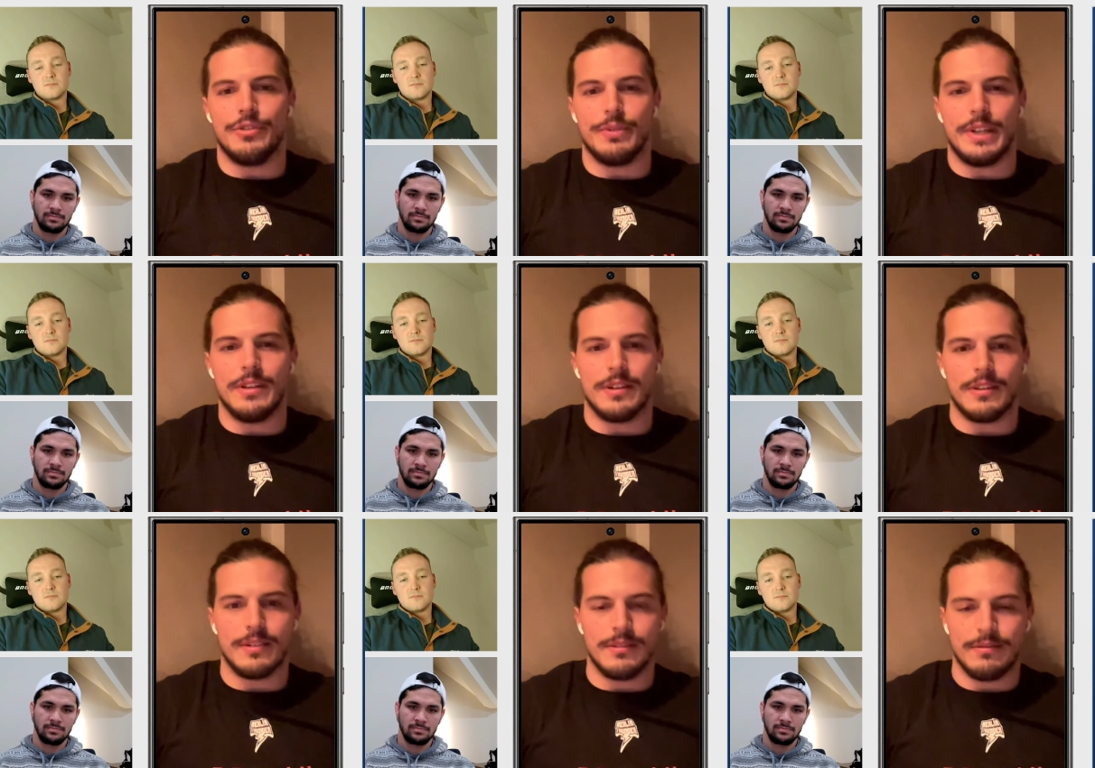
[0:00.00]
Speaker 1: easy to read
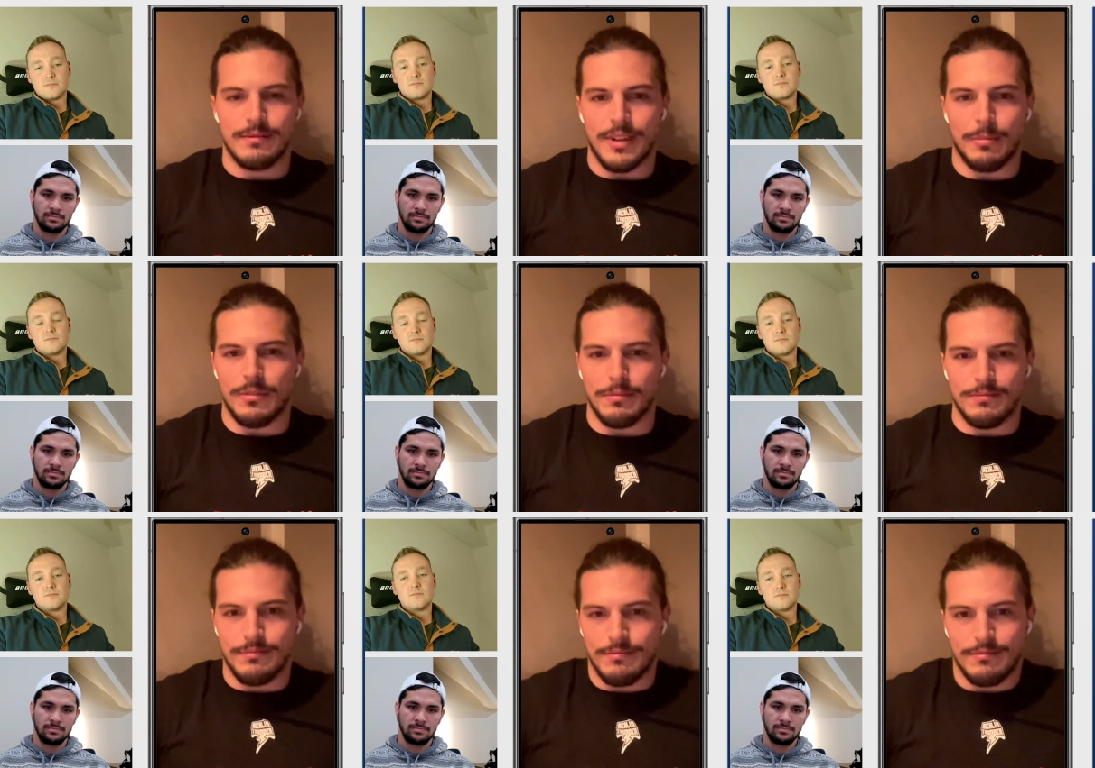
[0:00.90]
in a
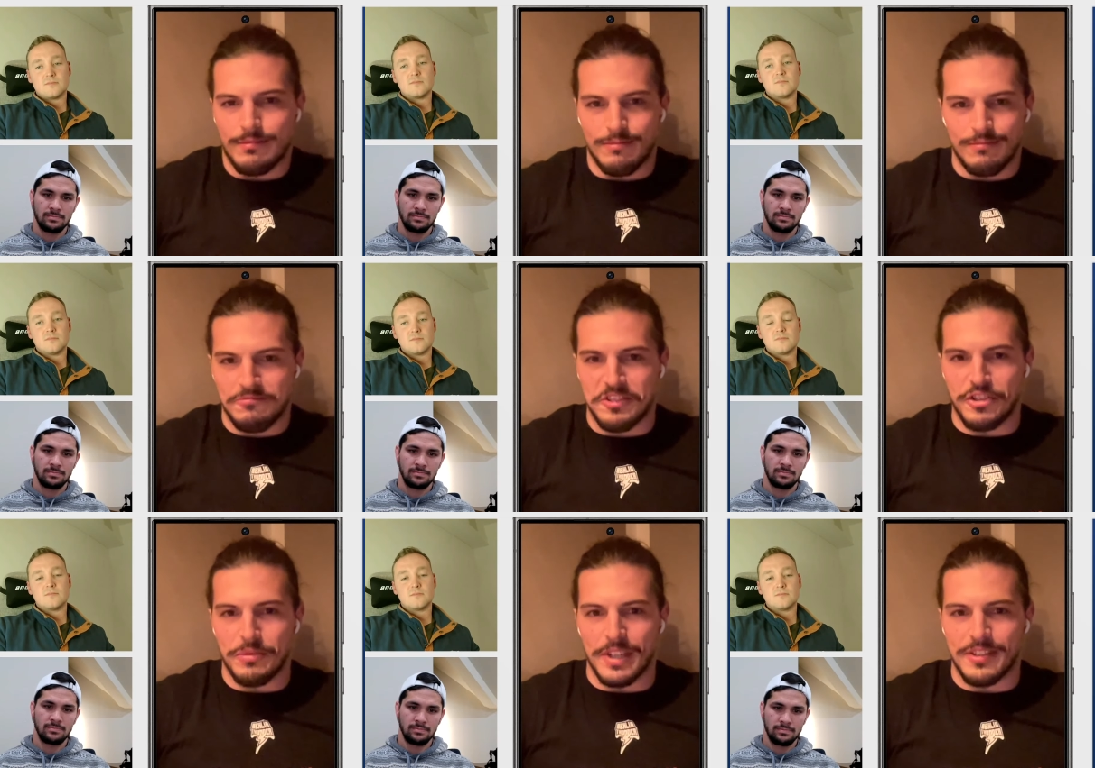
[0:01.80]
couple
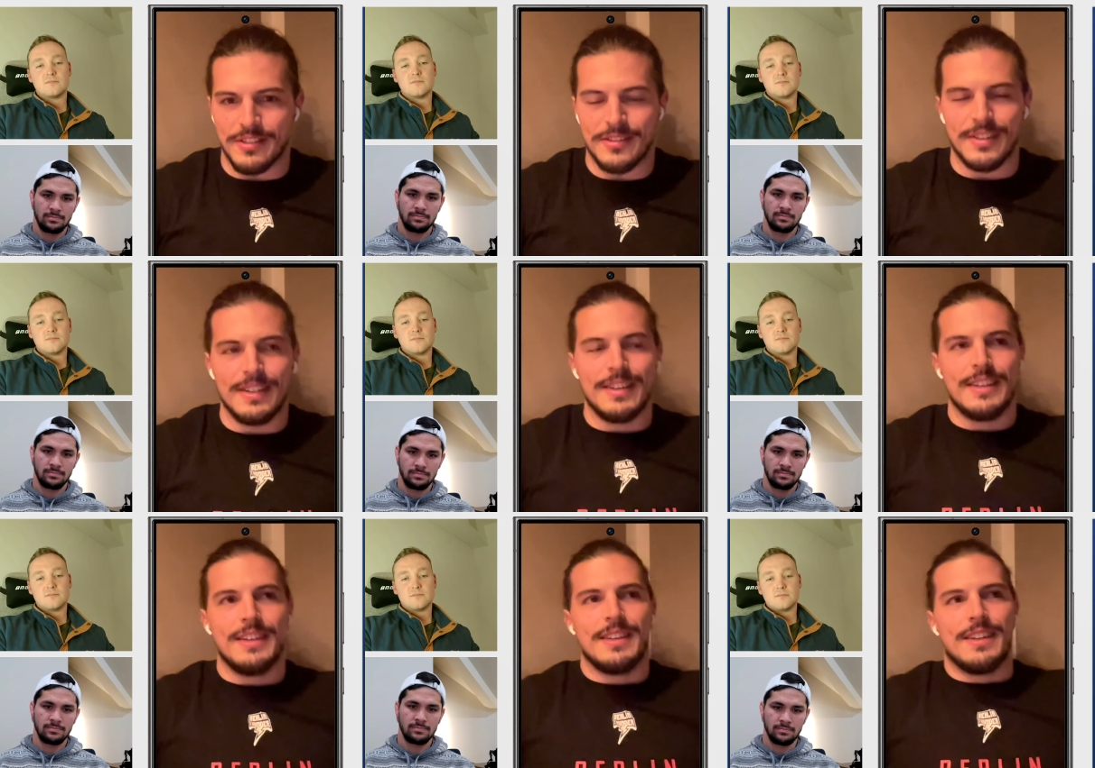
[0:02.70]
situations.
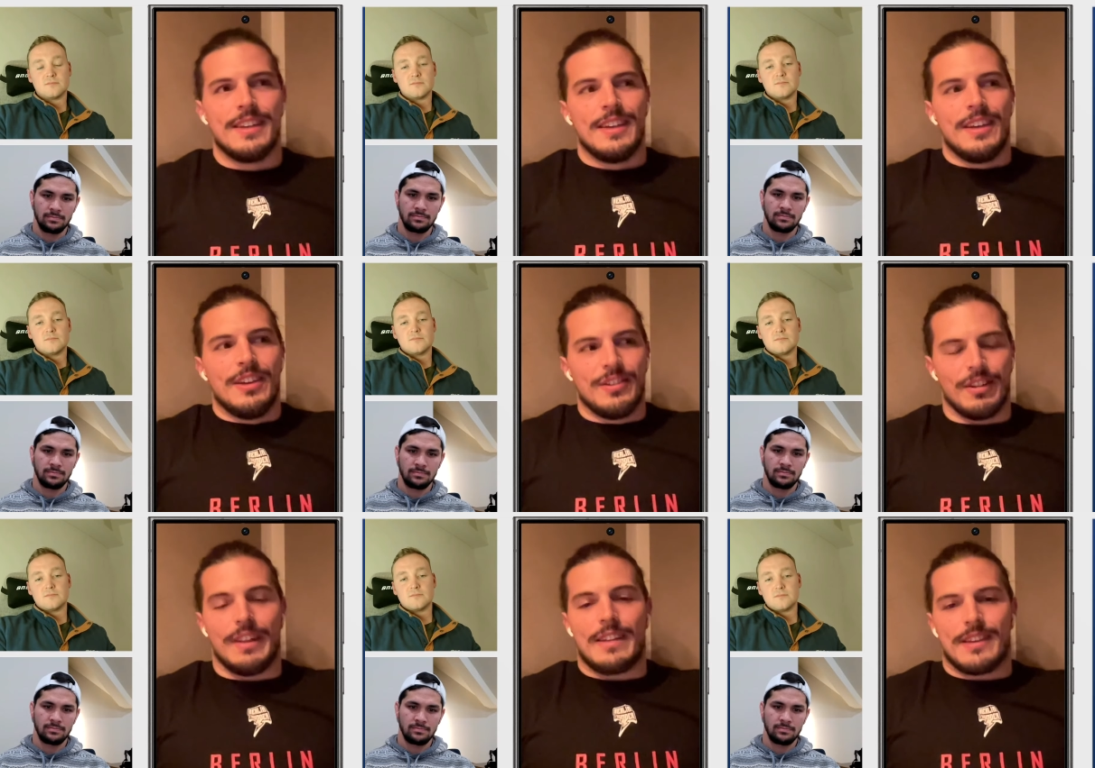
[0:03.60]

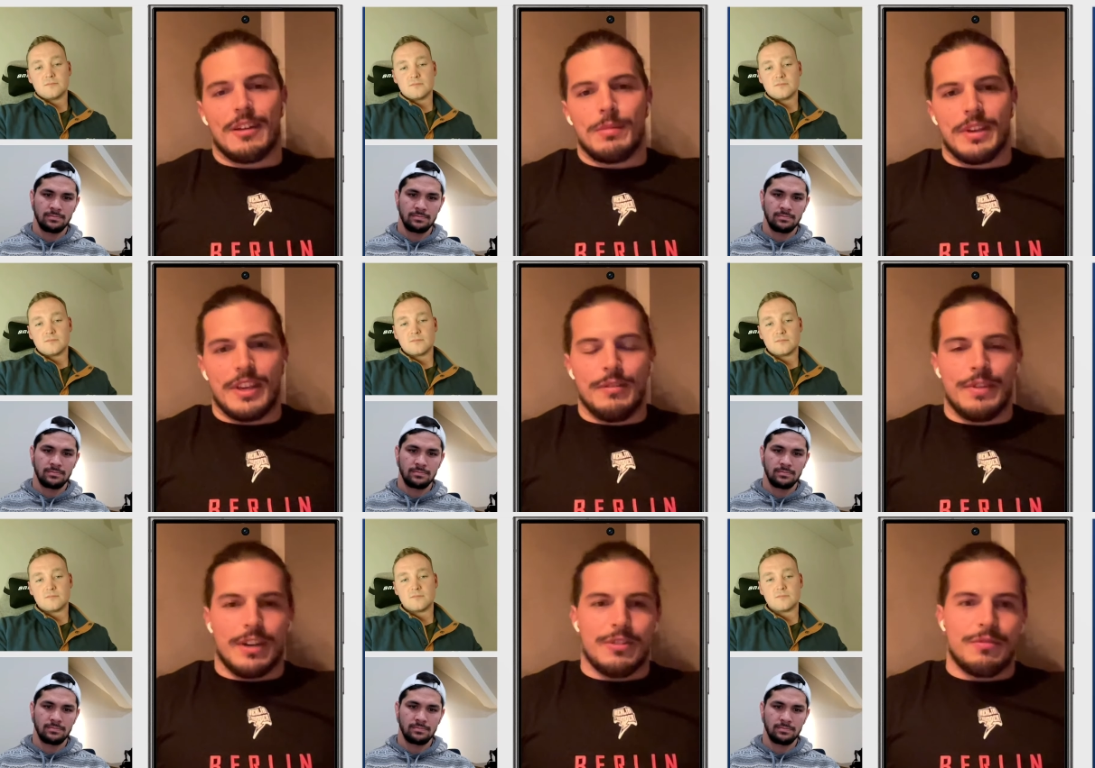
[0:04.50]
So that's got to be a
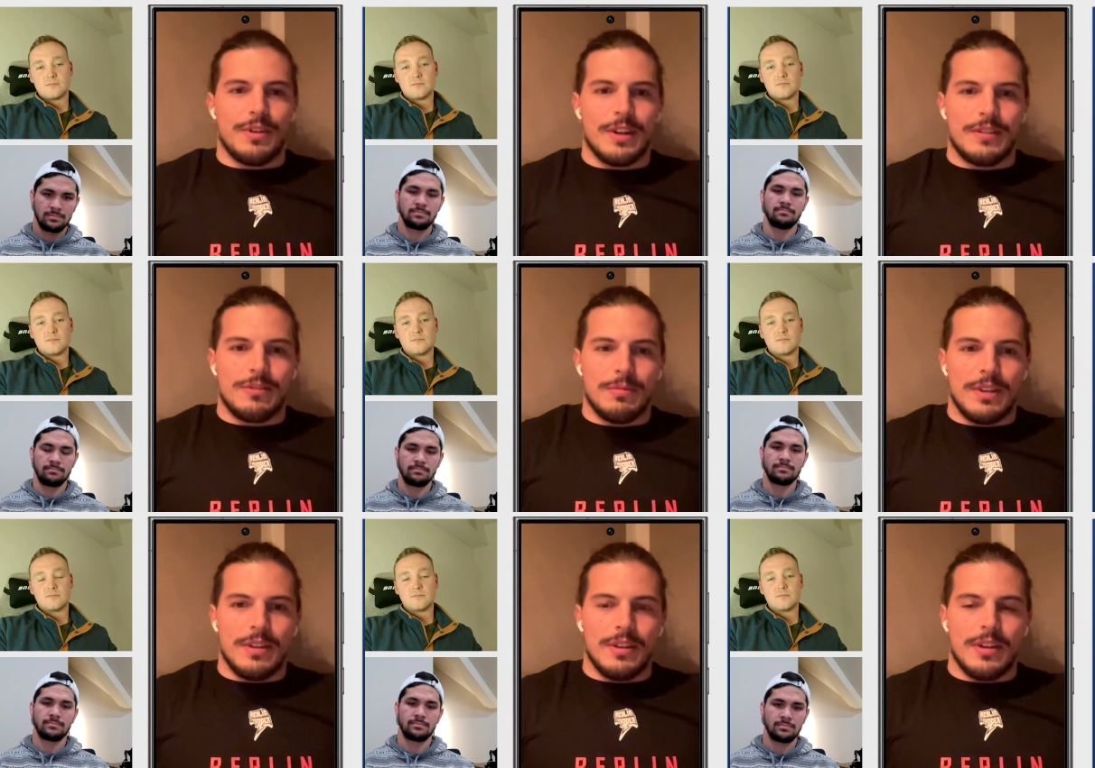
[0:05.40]
key factor for us to
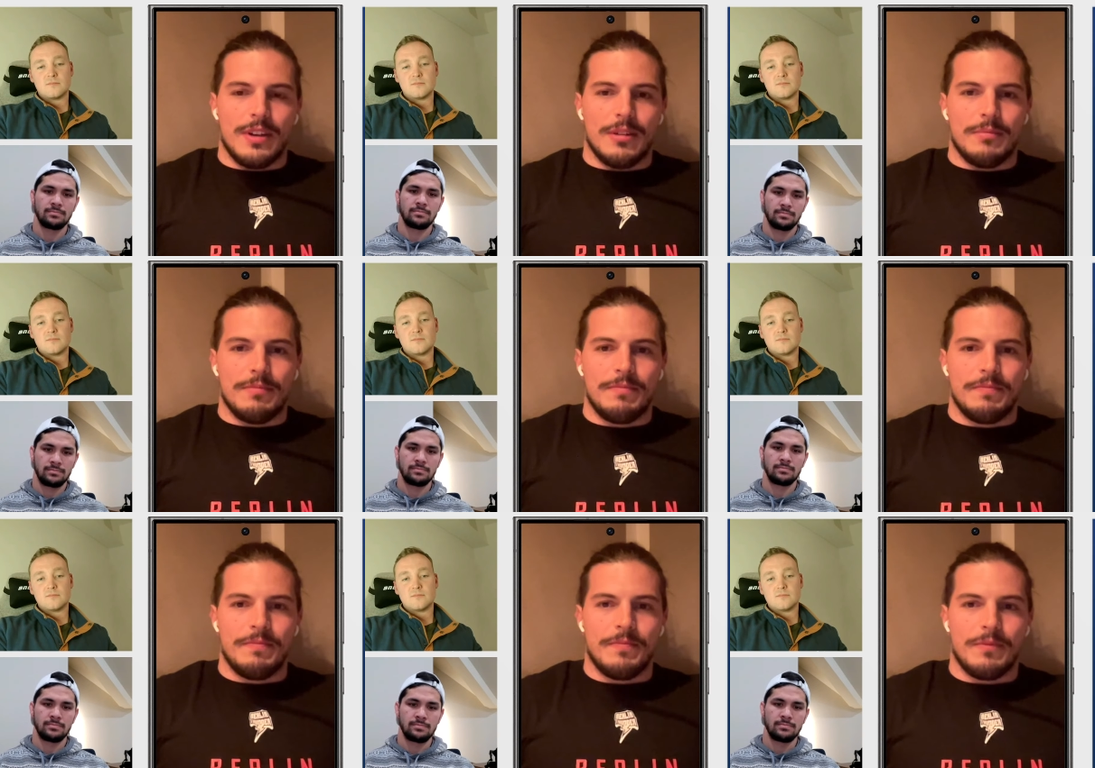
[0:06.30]
be um,
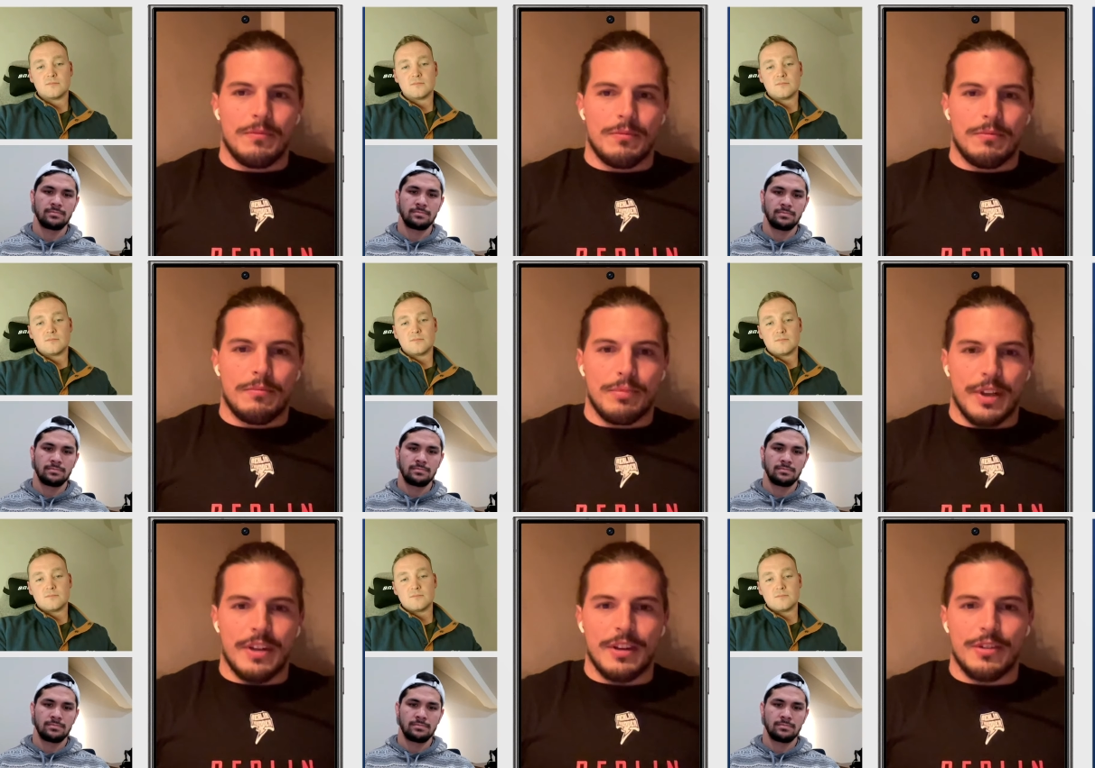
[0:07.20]

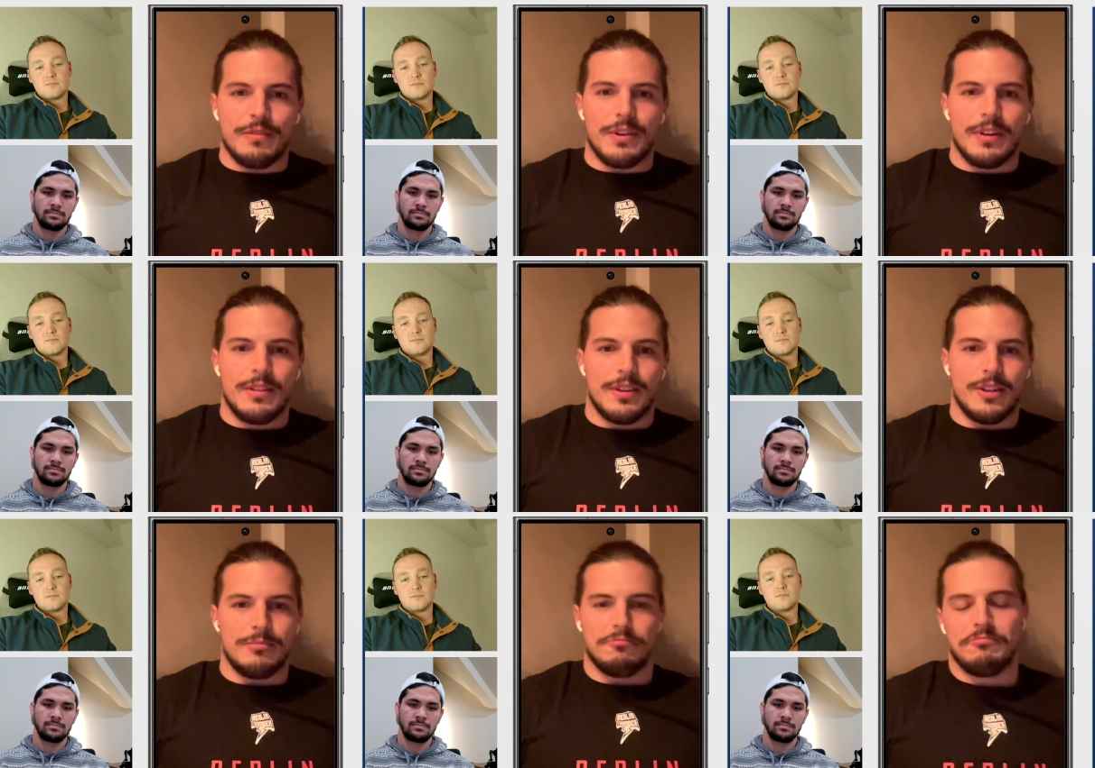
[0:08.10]
bringing a good,
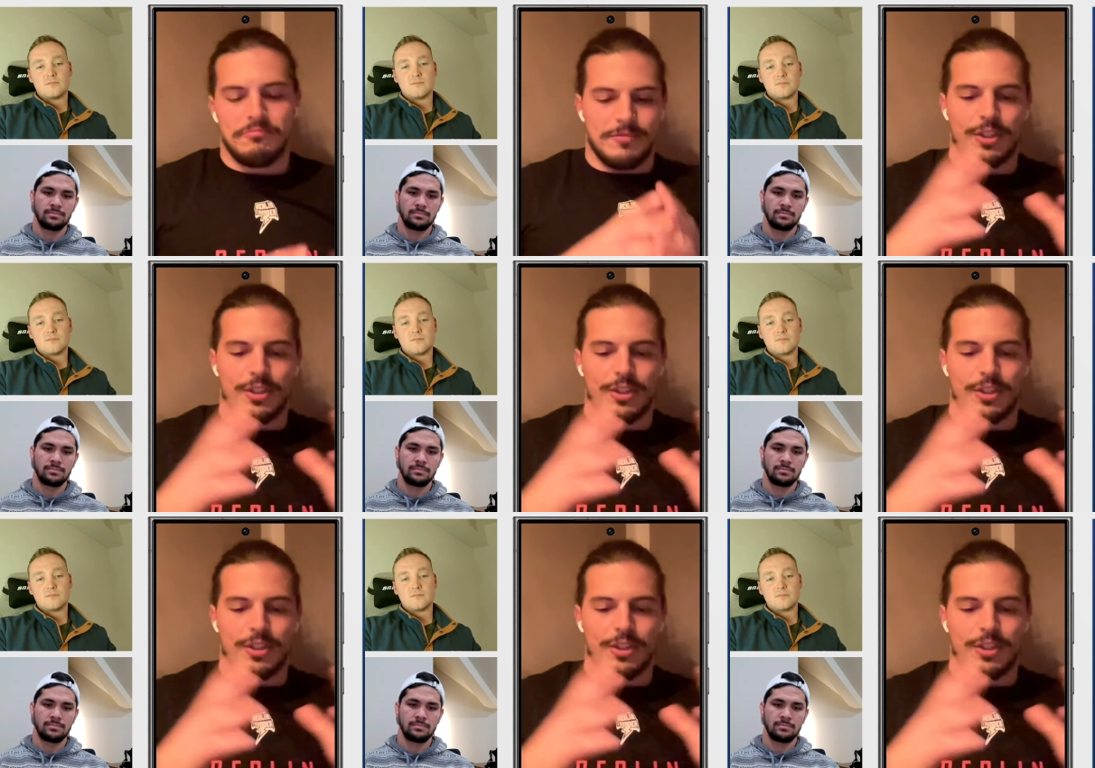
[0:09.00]
um,